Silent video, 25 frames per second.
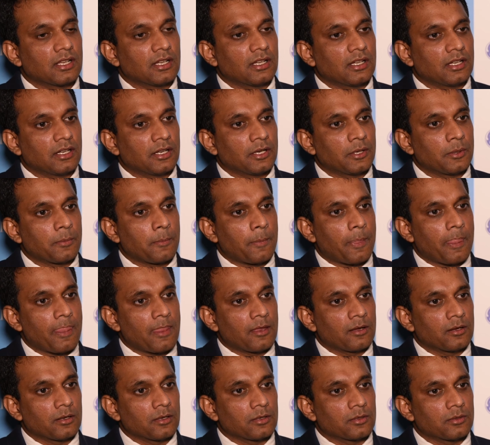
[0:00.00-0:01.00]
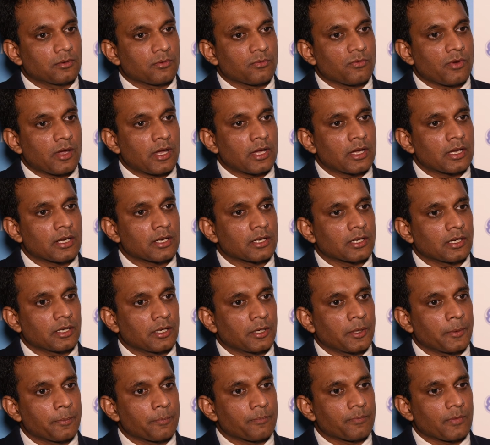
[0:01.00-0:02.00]
um, uh, where
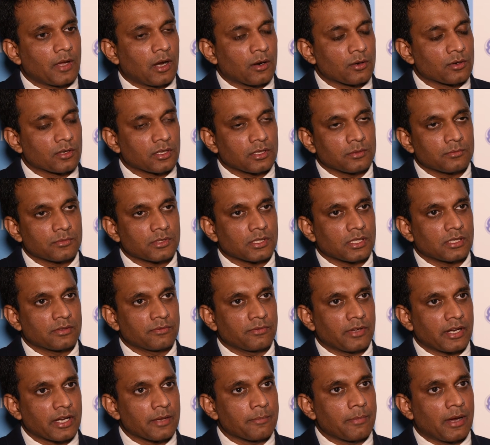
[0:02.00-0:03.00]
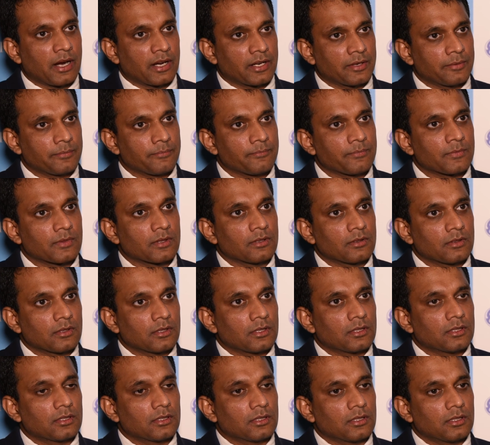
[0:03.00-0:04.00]
um, outcomes are very bad.
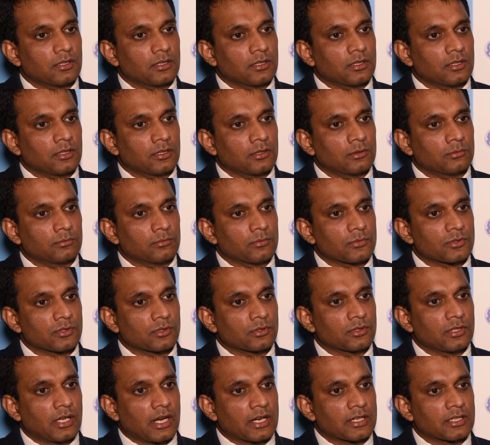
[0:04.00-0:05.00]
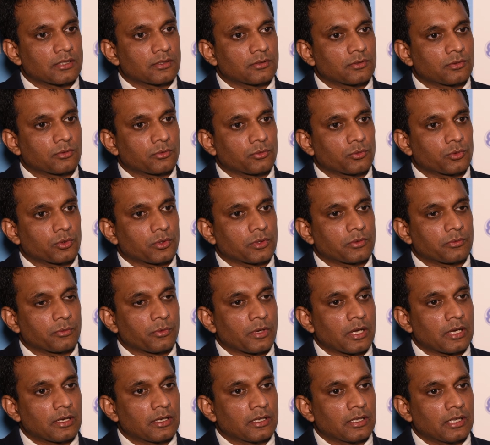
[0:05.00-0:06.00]
Um, so that
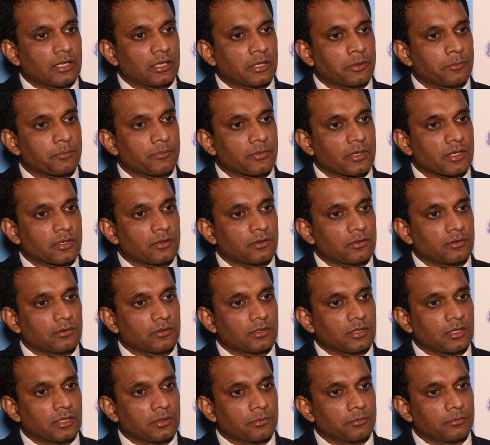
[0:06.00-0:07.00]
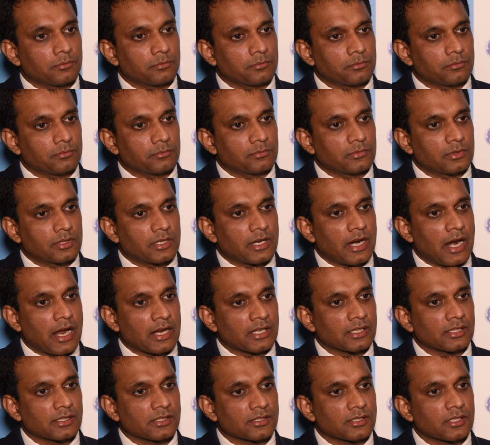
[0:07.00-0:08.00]
will um, you know um,
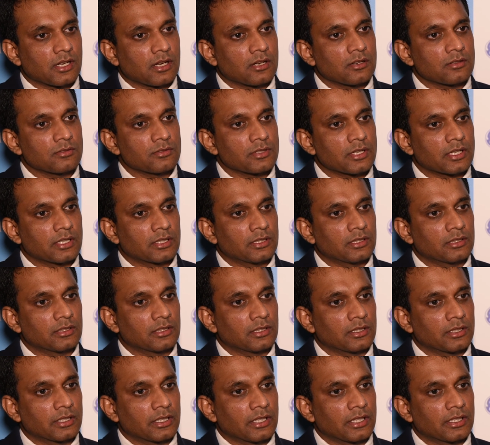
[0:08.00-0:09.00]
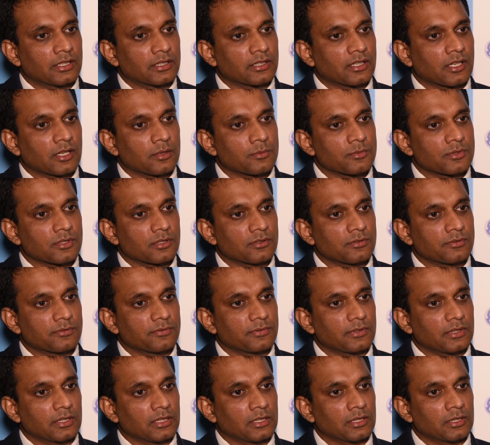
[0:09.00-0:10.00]
drag us down in, uh, in terms of
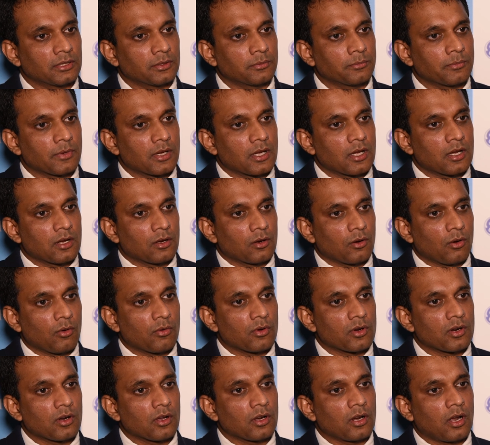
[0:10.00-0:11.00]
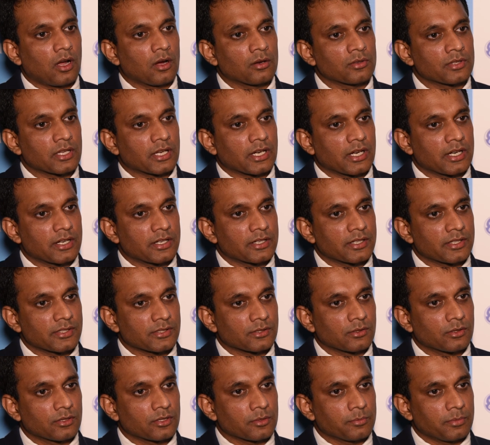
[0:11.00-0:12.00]
um, overall how the country
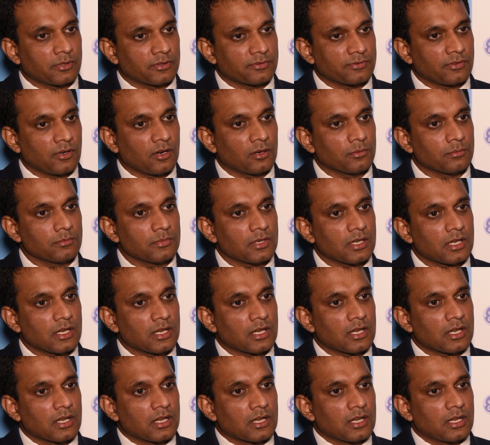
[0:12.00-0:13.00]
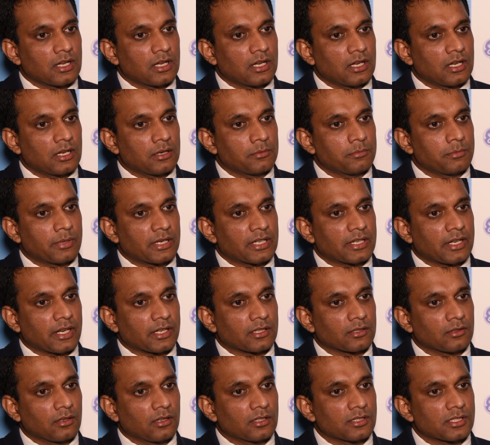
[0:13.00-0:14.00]
is going to perform. Uh, but
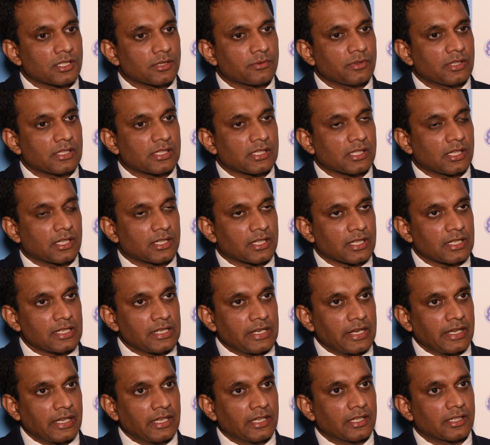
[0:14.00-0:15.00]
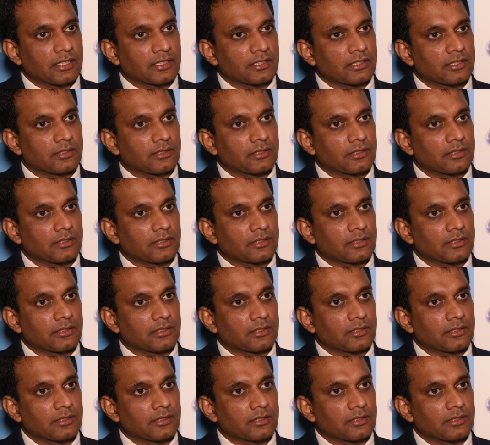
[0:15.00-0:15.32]
technology will certainly